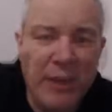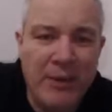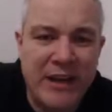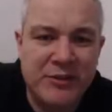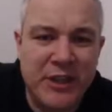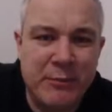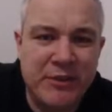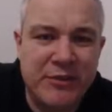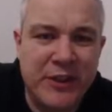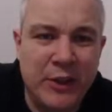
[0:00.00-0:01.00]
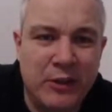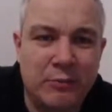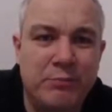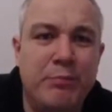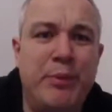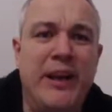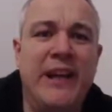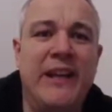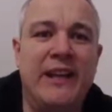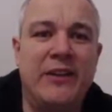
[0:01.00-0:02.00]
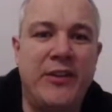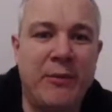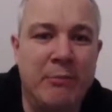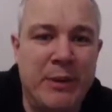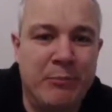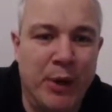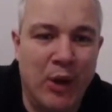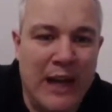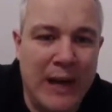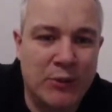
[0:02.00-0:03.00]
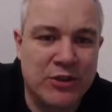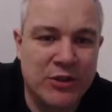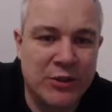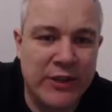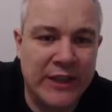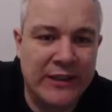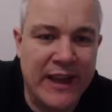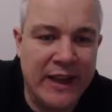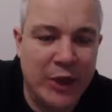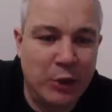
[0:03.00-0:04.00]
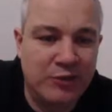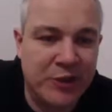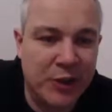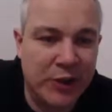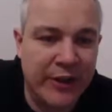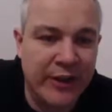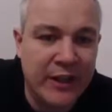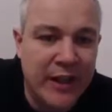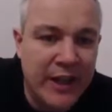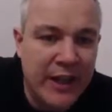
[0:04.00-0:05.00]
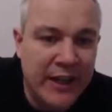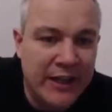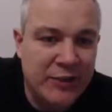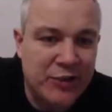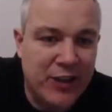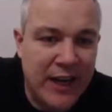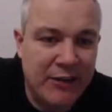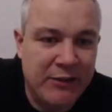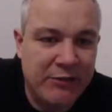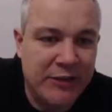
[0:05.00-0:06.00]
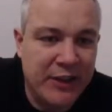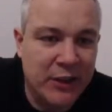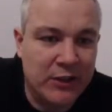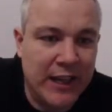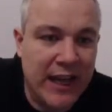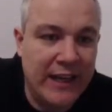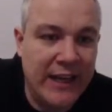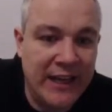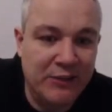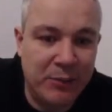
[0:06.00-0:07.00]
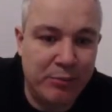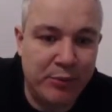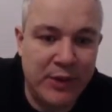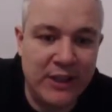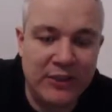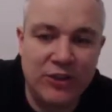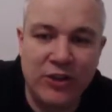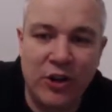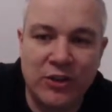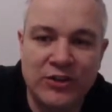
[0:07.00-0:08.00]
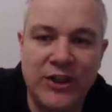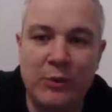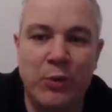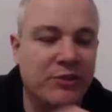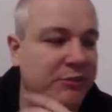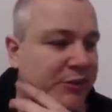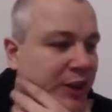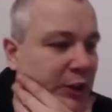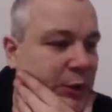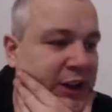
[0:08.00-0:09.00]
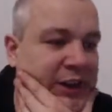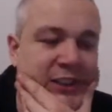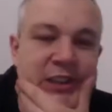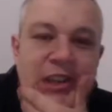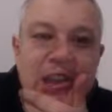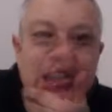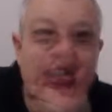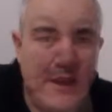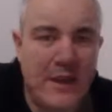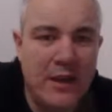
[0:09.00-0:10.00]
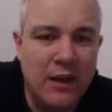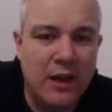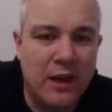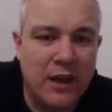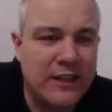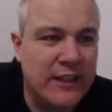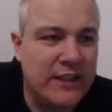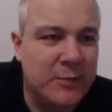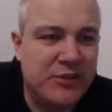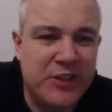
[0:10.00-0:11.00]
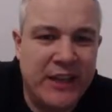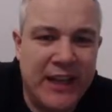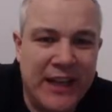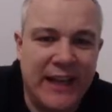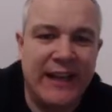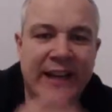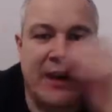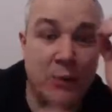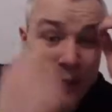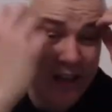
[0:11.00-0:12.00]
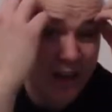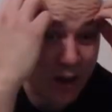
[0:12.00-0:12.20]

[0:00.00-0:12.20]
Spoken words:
Here's Jimenez in midfield. Big thumping ball out to their goal scorer. He's driving in field and hits a brilliant shot. And it wasn't far wide. Oh, didn't need to be seen a highlight now.